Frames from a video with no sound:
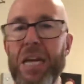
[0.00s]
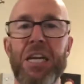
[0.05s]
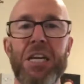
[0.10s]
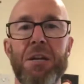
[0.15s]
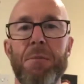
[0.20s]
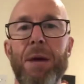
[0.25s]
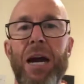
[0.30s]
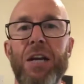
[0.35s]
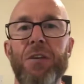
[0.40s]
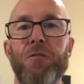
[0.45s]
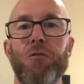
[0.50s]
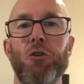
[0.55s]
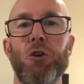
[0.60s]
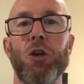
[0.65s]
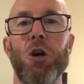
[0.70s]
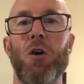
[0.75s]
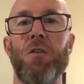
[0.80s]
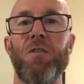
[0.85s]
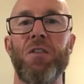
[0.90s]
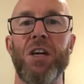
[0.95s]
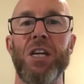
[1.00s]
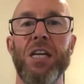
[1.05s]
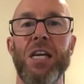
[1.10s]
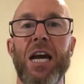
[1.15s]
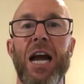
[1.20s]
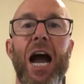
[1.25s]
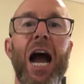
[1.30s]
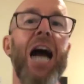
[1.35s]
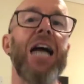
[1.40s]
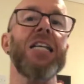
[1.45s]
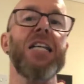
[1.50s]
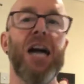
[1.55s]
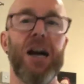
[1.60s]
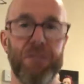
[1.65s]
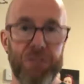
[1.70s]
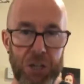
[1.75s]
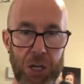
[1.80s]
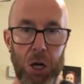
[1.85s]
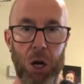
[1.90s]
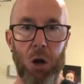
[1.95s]
and getting your nails done
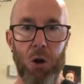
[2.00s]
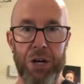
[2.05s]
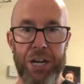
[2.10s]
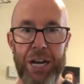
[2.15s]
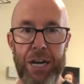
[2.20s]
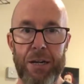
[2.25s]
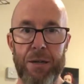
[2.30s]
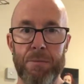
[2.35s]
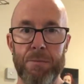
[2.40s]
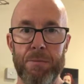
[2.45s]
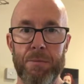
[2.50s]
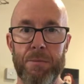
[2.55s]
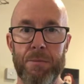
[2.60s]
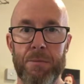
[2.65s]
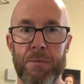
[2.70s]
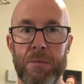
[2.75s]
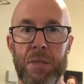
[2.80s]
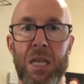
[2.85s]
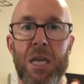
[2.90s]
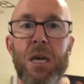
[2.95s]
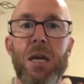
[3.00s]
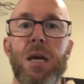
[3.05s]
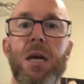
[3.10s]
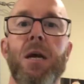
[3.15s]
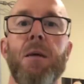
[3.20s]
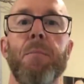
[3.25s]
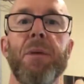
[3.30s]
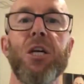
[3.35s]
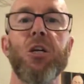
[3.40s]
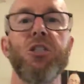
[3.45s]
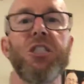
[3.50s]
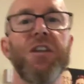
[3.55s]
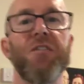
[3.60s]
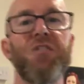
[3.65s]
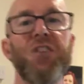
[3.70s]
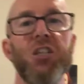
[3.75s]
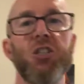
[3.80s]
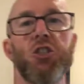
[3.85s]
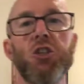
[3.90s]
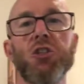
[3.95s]
and meeting your mate for a coffee and having
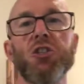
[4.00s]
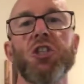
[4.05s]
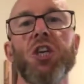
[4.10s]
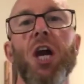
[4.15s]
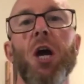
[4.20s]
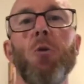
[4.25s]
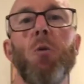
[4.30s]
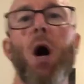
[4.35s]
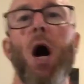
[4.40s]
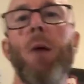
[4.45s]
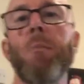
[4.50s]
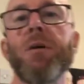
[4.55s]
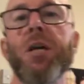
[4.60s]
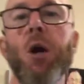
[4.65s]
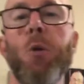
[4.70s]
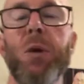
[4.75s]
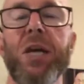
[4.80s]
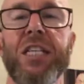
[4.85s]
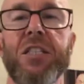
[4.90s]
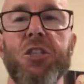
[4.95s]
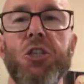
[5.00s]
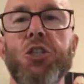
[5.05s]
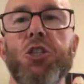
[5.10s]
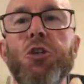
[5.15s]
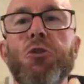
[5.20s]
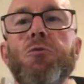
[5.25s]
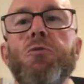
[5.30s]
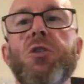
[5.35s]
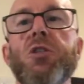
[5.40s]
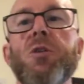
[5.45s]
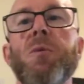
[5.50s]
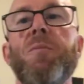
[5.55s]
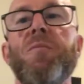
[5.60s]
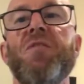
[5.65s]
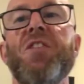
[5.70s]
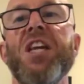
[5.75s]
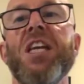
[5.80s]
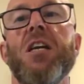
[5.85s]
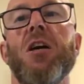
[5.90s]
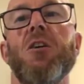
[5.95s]
a lie-in. Because if you
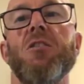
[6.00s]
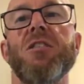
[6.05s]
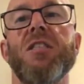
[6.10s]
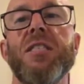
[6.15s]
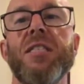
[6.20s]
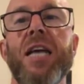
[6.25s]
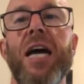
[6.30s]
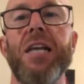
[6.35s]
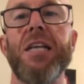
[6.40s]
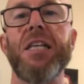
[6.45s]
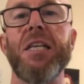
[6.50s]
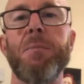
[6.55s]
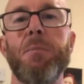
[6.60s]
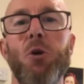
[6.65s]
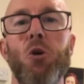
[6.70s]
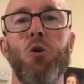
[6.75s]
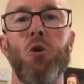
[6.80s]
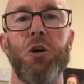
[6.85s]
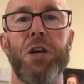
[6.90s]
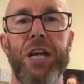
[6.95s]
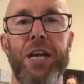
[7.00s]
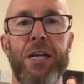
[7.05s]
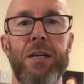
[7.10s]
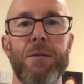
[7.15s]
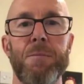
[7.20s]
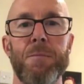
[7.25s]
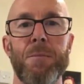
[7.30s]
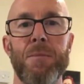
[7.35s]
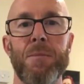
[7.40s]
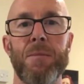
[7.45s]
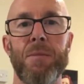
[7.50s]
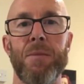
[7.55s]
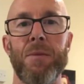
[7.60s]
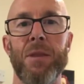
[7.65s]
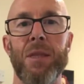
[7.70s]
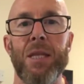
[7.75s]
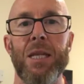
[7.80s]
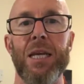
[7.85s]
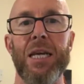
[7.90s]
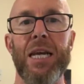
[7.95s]
just go, I'm going to do
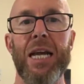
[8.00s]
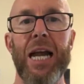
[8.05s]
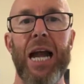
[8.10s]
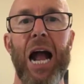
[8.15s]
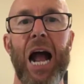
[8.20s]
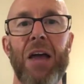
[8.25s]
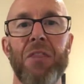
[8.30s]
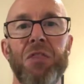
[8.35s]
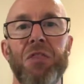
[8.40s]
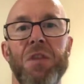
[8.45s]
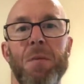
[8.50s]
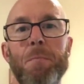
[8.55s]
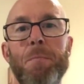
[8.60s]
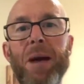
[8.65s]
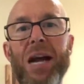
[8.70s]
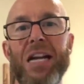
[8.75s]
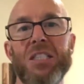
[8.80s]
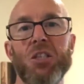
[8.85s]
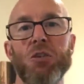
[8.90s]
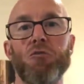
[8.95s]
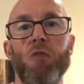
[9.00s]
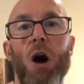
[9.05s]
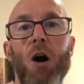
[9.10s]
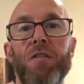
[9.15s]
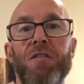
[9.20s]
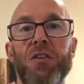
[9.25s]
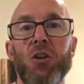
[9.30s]
something on Saturday morning,